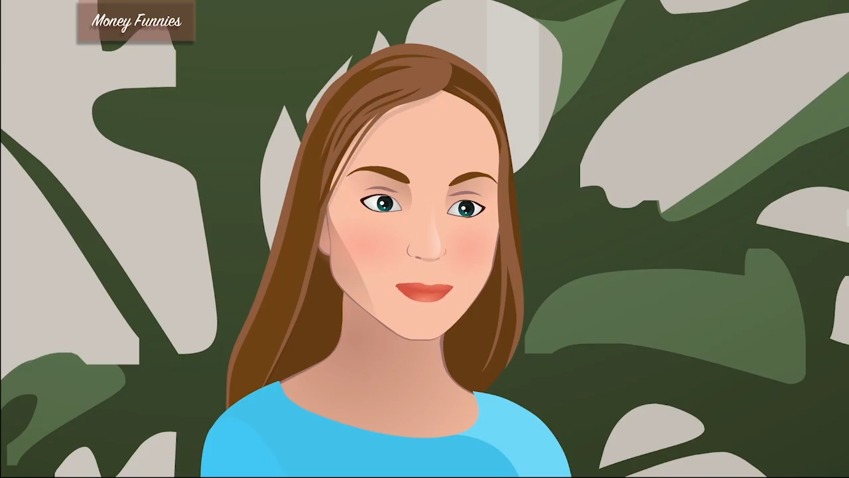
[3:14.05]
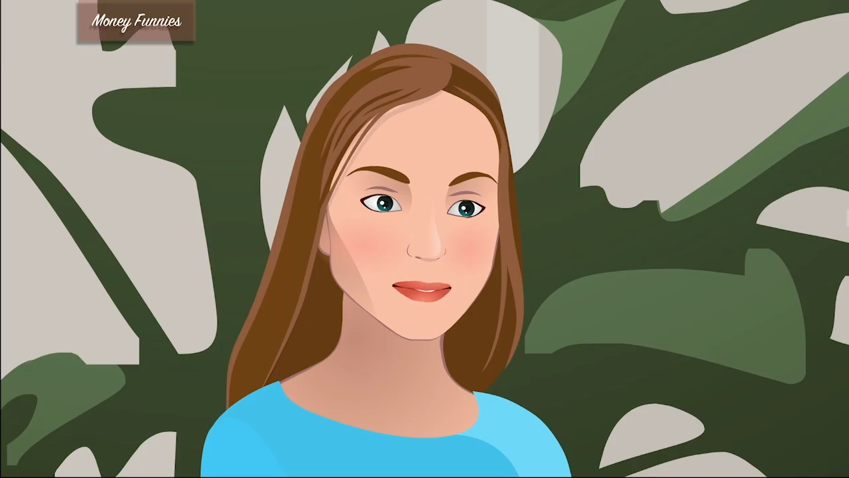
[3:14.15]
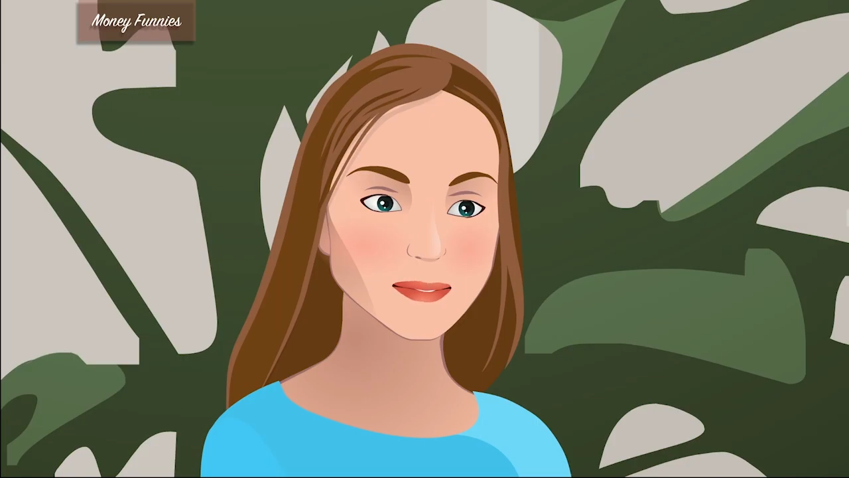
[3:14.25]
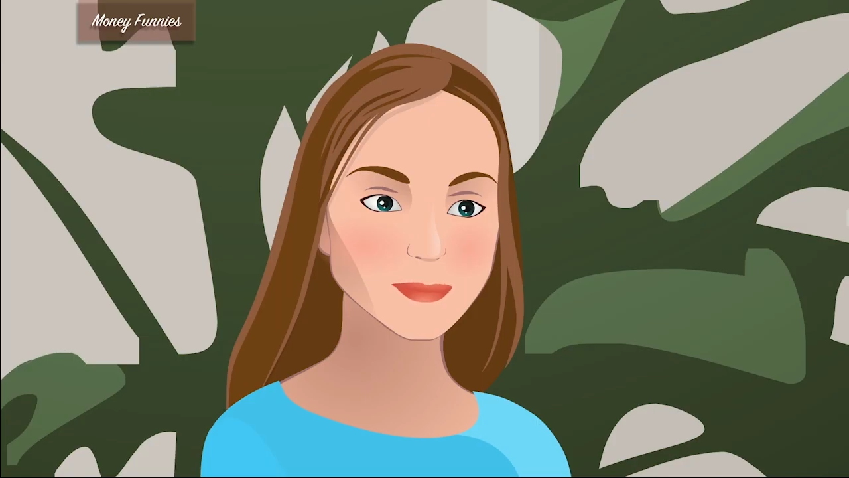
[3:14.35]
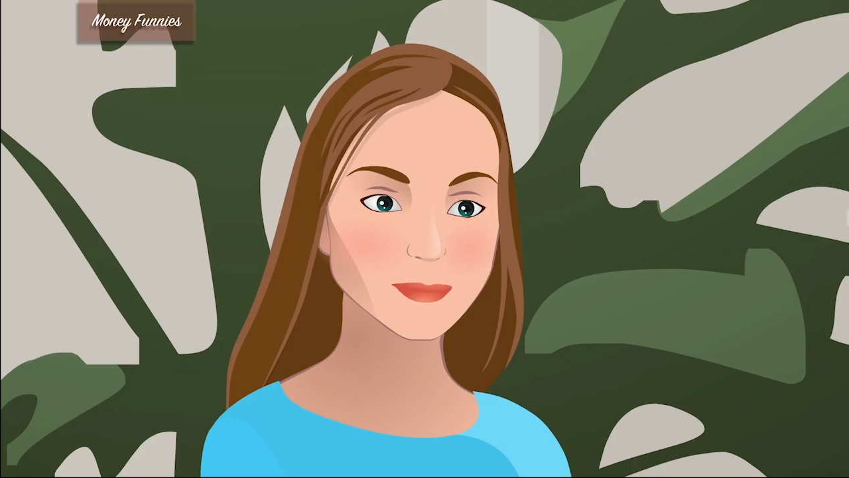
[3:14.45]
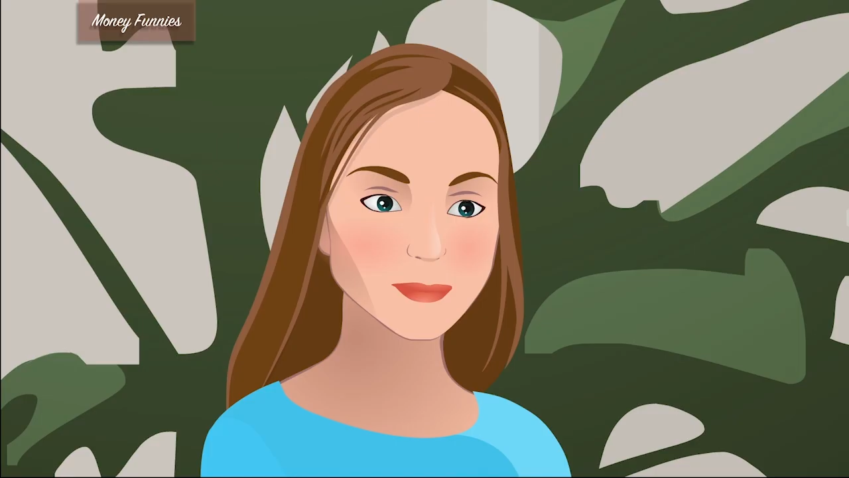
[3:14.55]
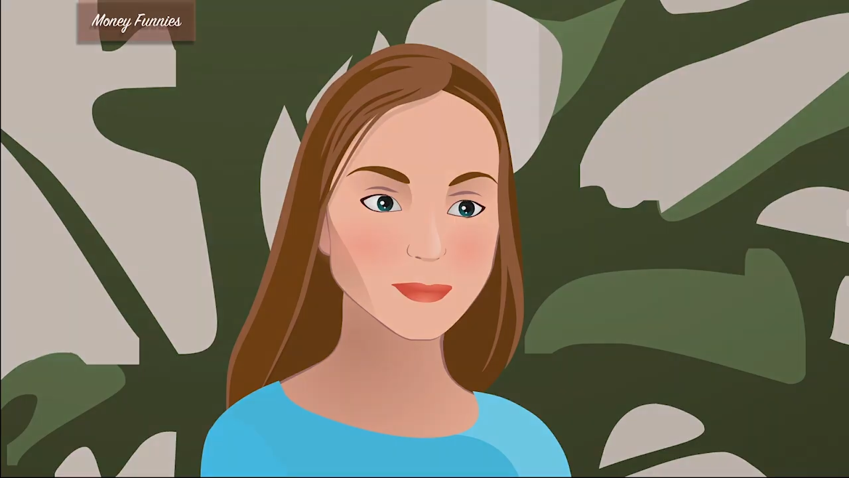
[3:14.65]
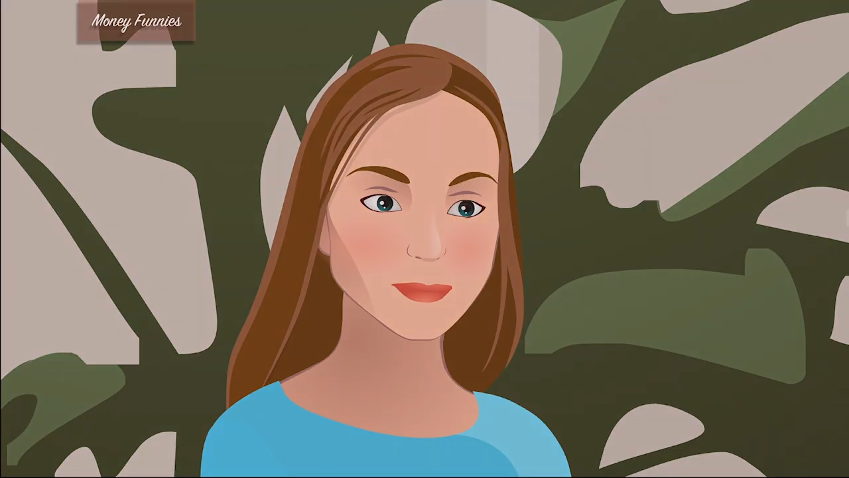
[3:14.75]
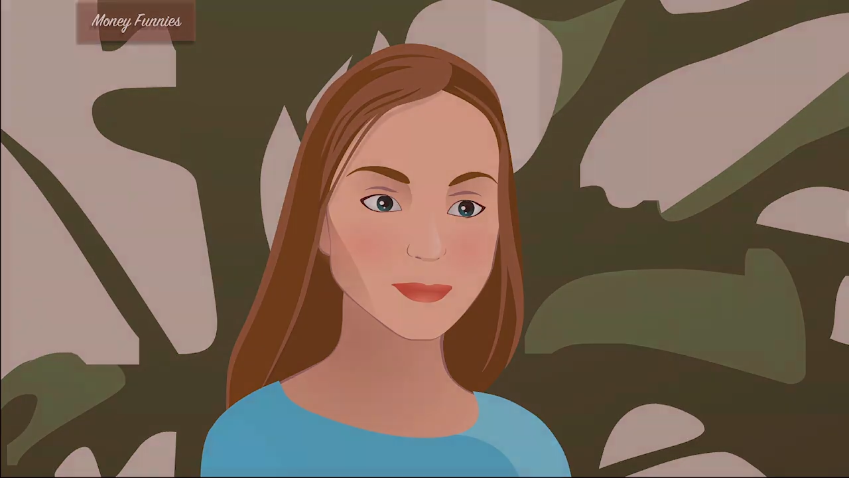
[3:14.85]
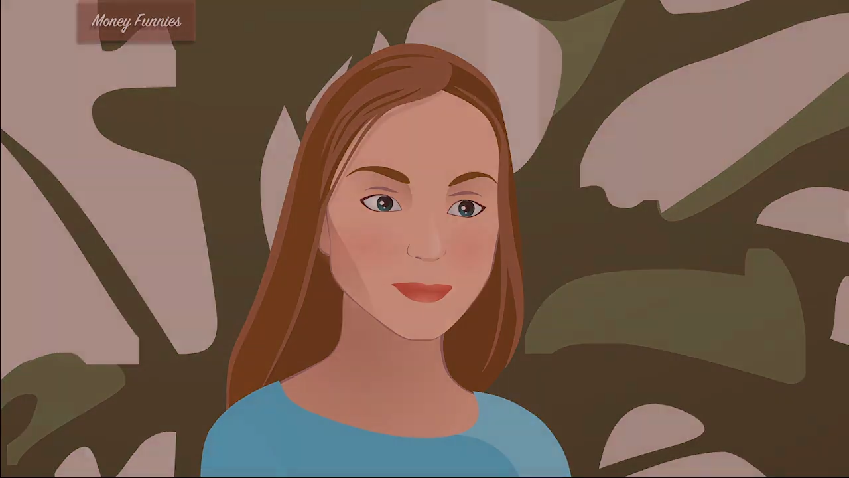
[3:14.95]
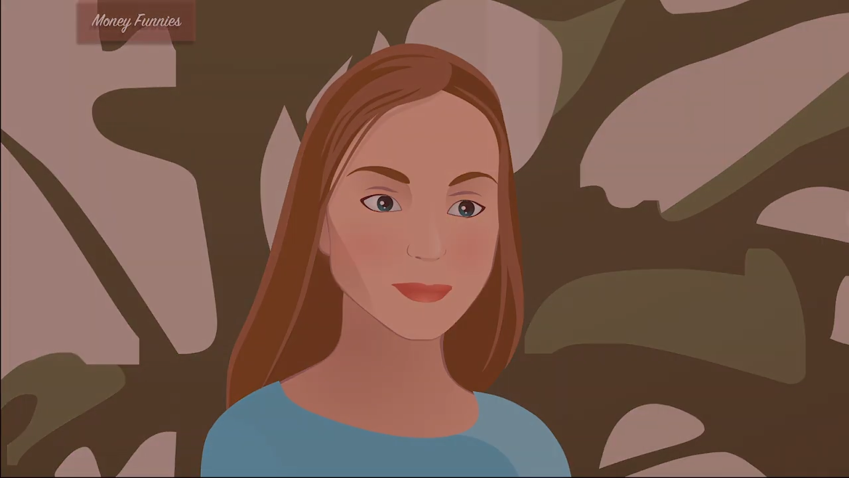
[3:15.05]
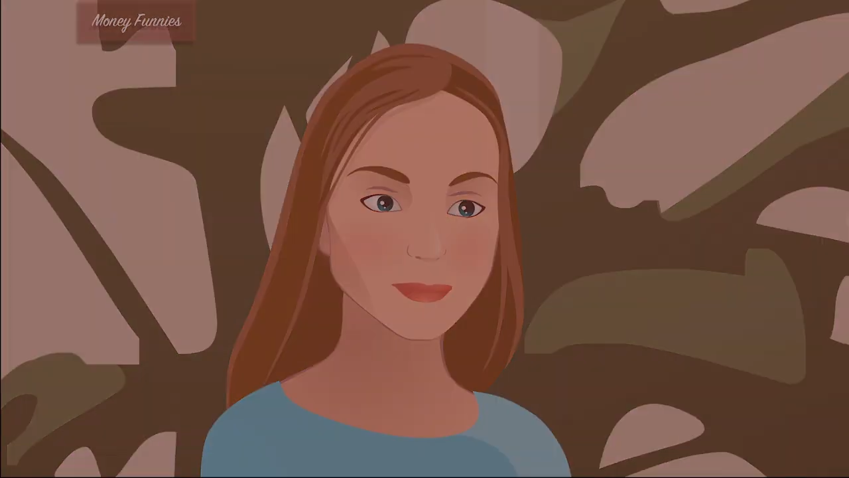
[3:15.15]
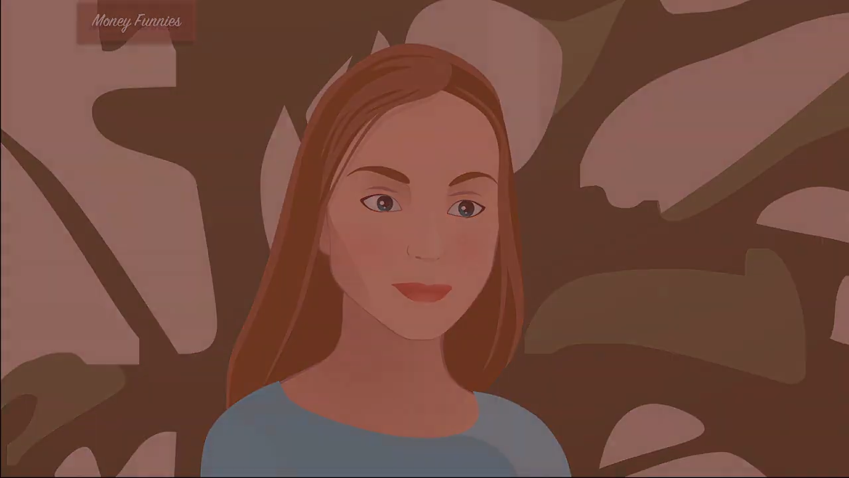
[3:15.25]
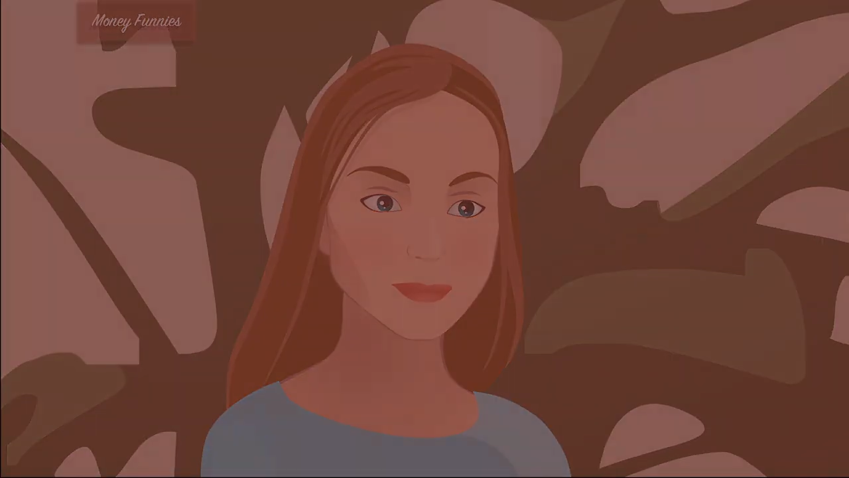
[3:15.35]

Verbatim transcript: helpful. Thanks.